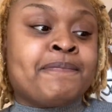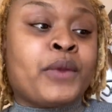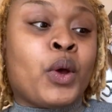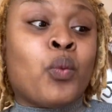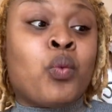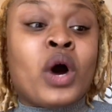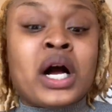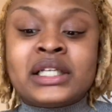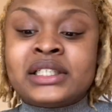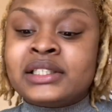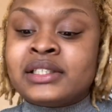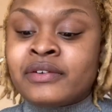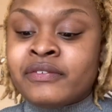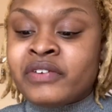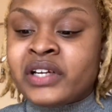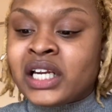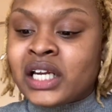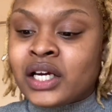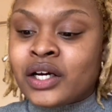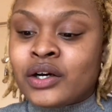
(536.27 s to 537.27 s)
Watch the
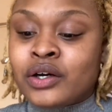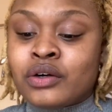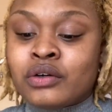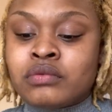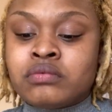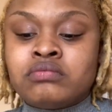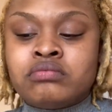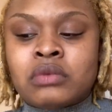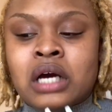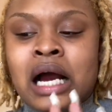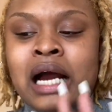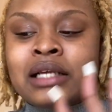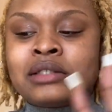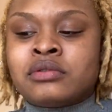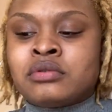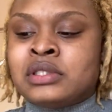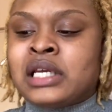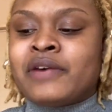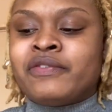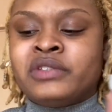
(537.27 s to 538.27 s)
video. I
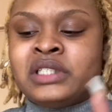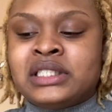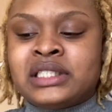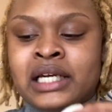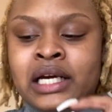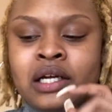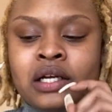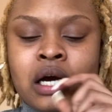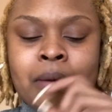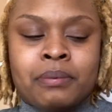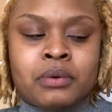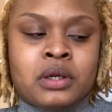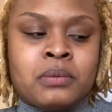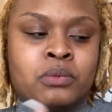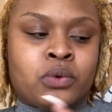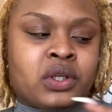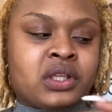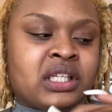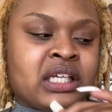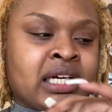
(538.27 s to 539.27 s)
definitely say a couple of
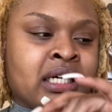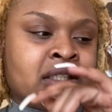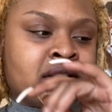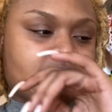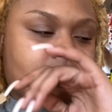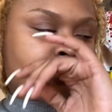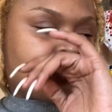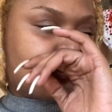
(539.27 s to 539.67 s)
more things.